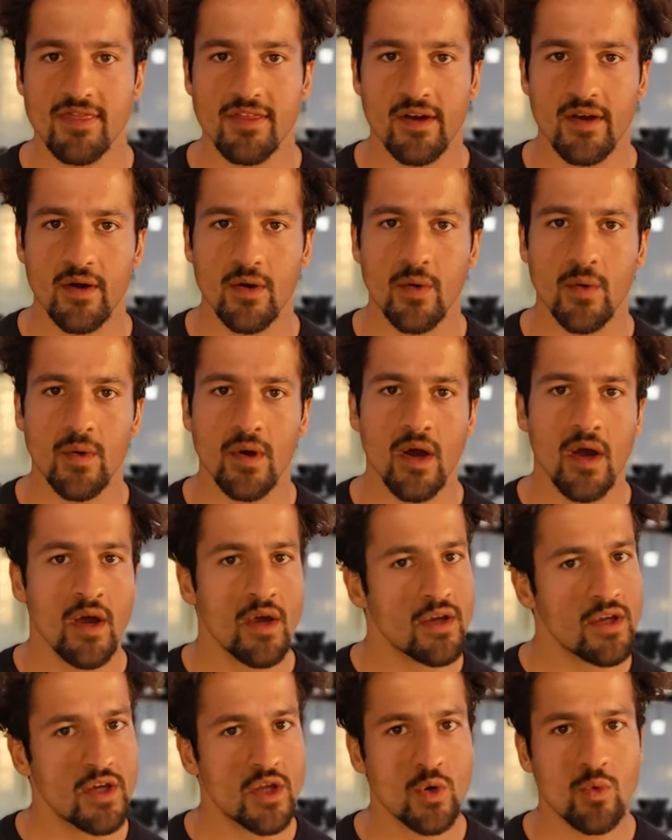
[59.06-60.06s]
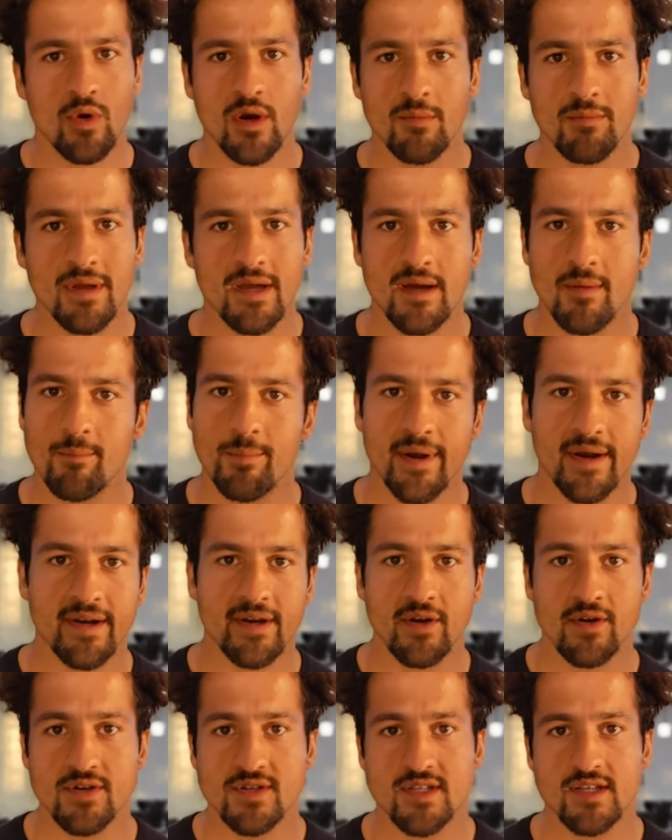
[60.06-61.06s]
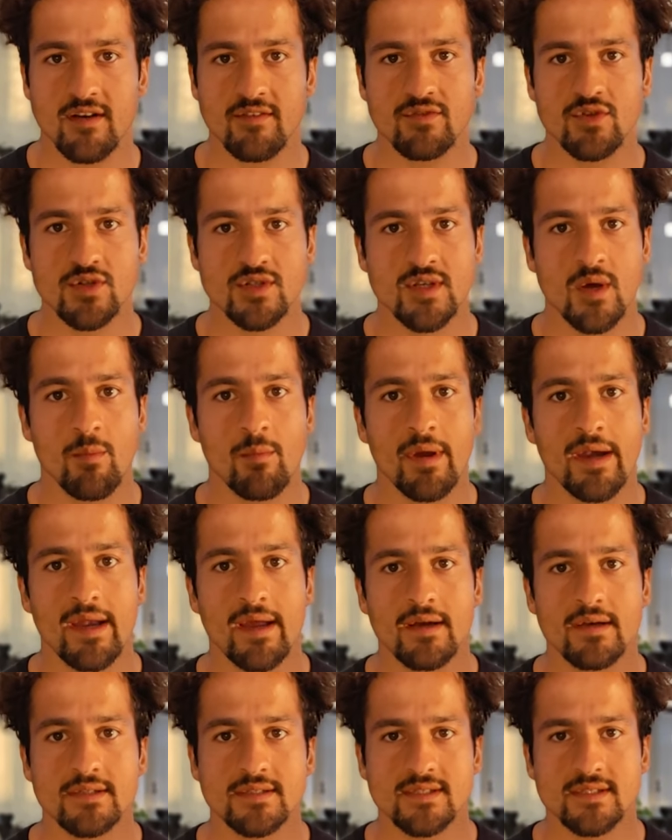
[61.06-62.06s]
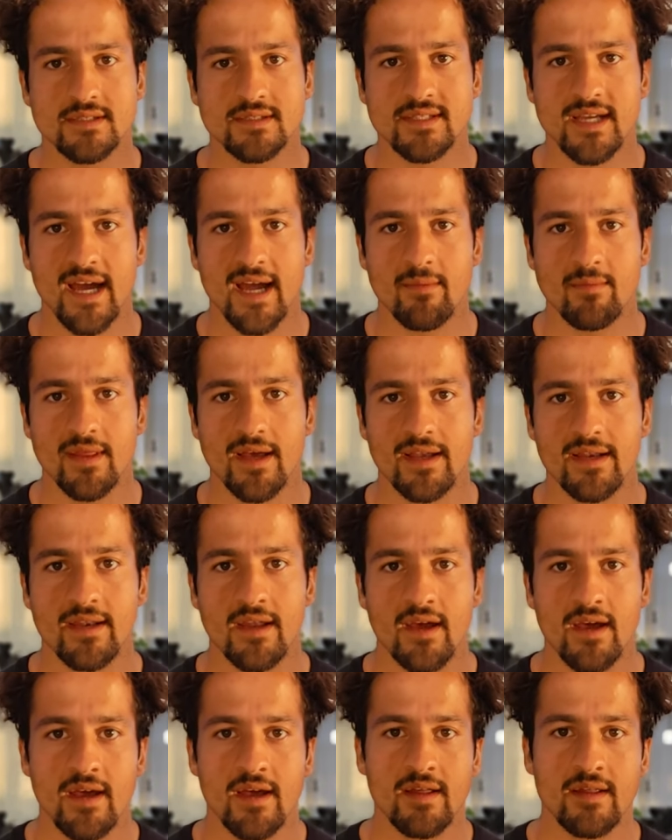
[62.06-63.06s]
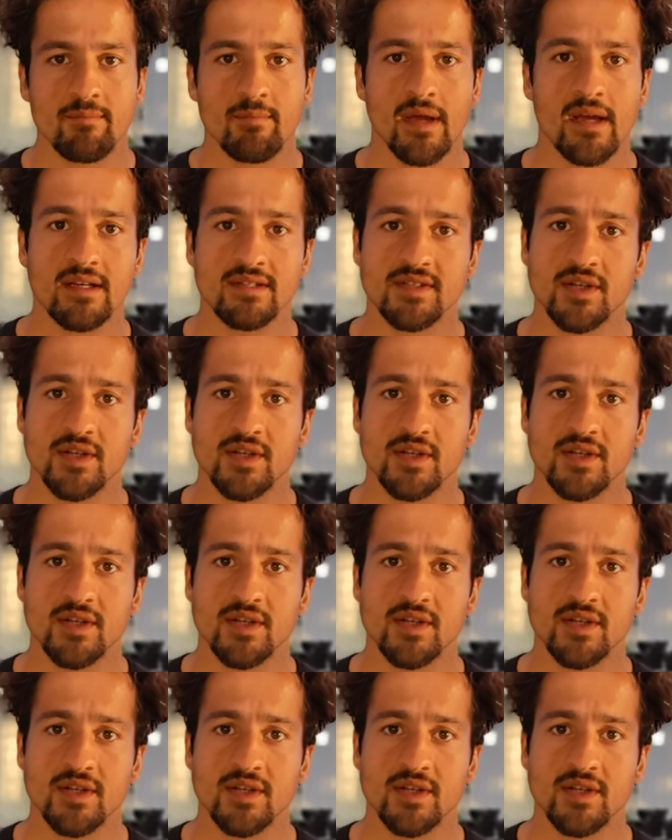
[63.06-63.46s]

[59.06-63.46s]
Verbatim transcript: ago. You don't want to be comparing yourself to somebody else's timeline, because the